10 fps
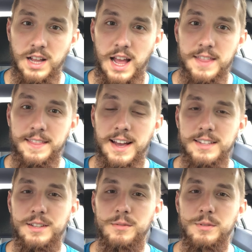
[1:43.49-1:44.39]
And
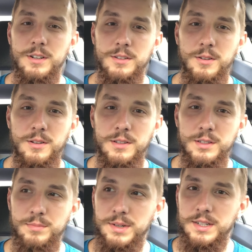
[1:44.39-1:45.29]
that's the work of the Holy
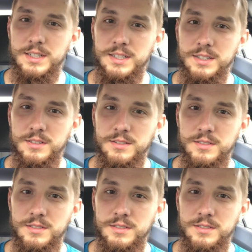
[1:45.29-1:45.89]
Spirit in you.